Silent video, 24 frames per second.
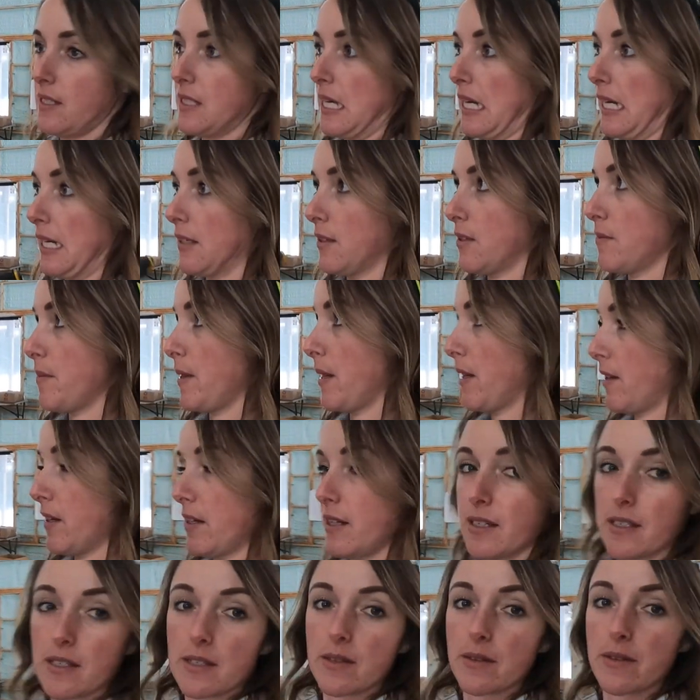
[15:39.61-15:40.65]
dining room
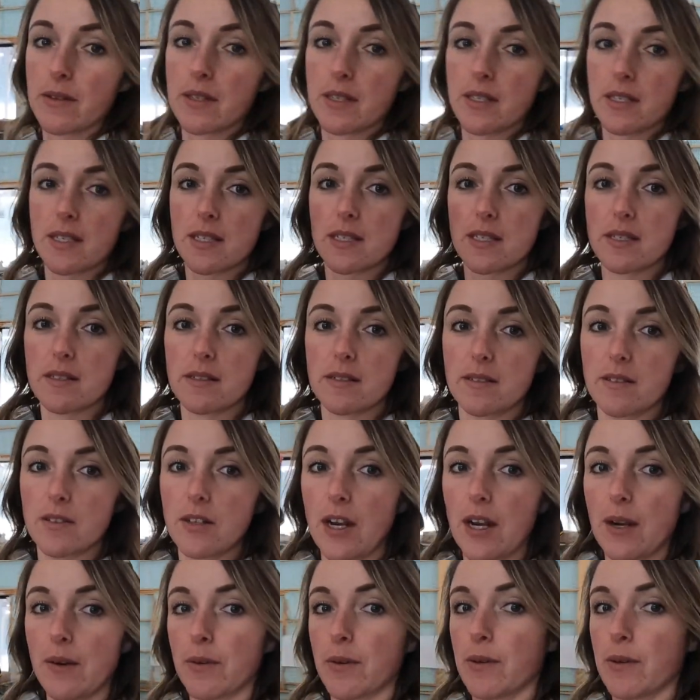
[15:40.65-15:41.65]
area. So this great